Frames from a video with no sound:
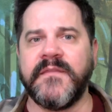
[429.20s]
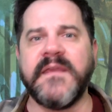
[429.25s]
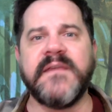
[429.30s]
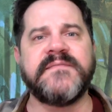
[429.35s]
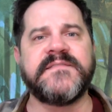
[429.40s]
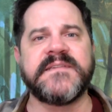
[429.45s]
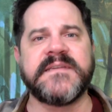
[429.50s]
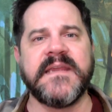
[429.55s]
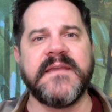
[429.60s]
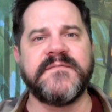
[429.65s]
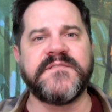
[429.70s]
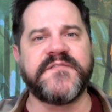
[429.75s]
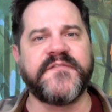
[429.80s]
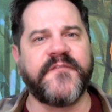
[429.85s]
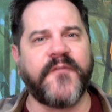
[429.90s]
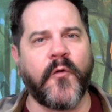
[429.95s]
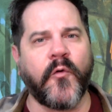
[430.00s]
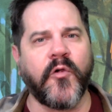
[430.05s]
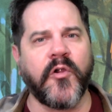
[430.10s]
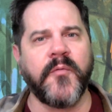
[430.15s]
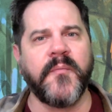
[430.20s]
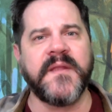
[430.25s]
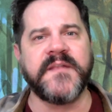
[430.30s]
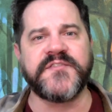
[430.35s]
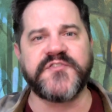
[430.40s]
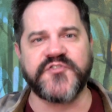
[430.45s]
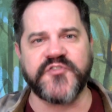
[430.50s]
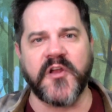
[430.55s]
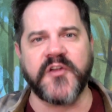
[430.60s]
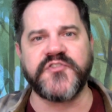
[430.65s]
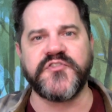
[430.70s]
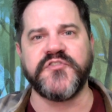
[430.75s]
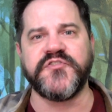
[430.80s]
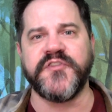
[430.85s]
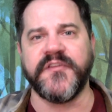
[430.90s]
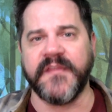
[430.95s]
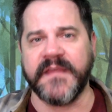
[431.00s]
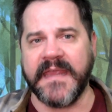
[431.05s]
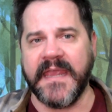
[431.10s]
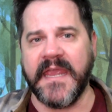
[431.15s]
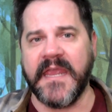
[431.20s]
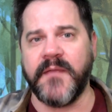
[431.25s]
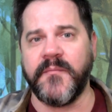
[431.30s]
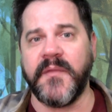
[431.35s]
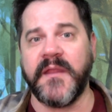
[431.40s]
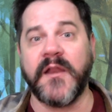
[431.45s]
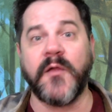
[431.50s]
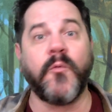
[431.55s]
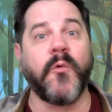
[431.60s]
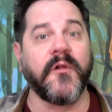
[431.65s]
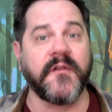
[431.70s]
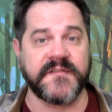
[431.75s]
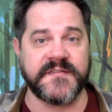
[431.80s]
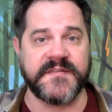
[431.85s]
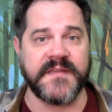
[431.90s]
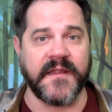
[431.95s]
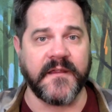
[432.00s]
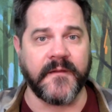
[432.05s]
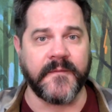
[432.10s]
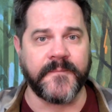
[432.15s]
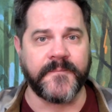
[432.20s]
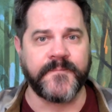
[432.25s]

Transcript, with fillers: This gives form and structure to the game, and it works there.